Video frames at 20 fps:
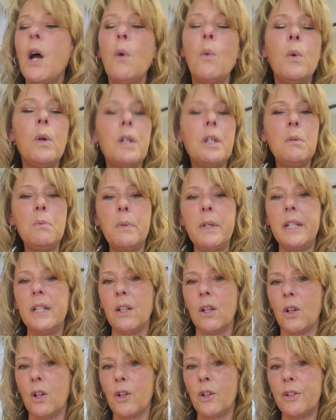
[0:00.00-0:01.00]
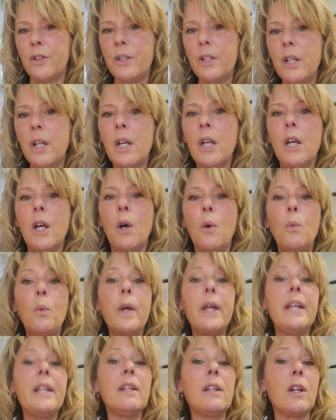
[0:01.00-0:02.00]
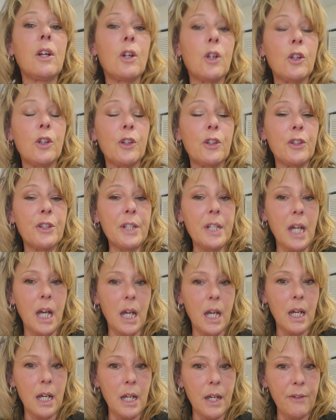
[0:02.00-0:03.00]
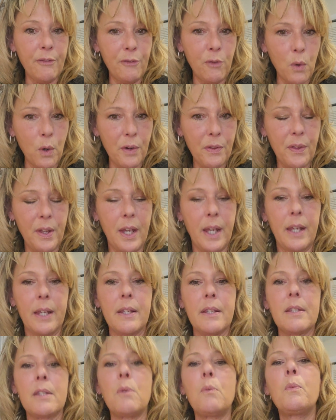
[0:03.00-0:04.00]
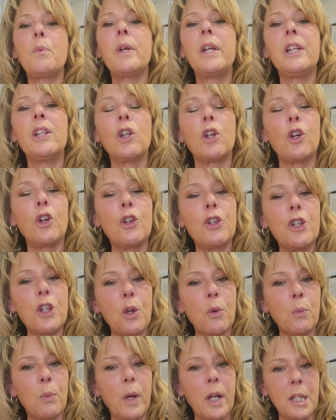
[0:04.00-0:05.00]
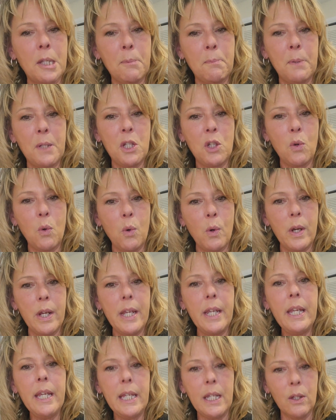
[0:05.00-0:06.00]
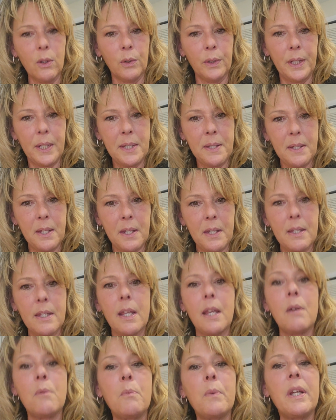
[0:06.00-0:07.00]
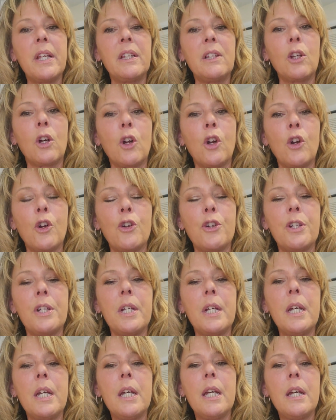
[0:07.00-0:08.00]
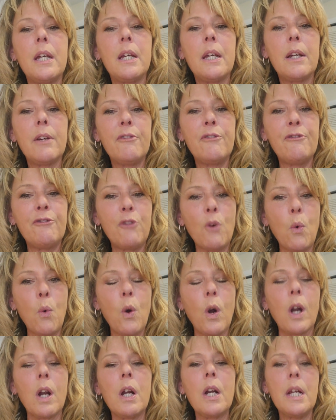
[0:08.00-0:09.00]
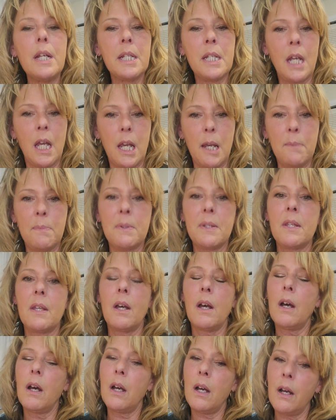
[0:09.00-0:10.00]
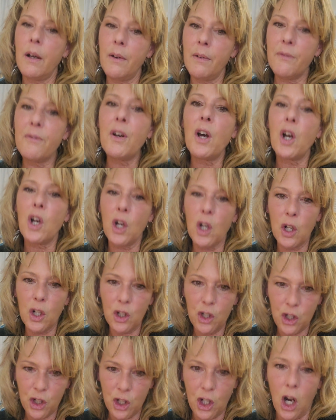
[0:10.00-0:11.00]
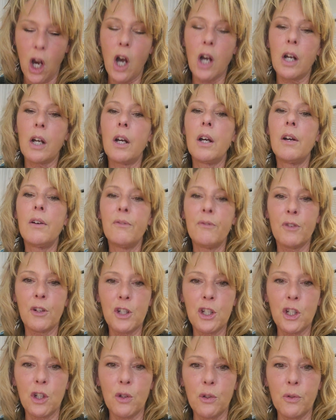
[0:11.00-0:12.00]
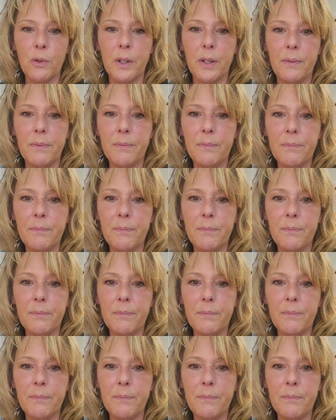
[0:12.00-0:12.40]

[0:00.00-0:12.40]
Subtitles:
What did we learn? We learned 4 things. We learned respiratory illnesses, and we learned 4 types of shock for children.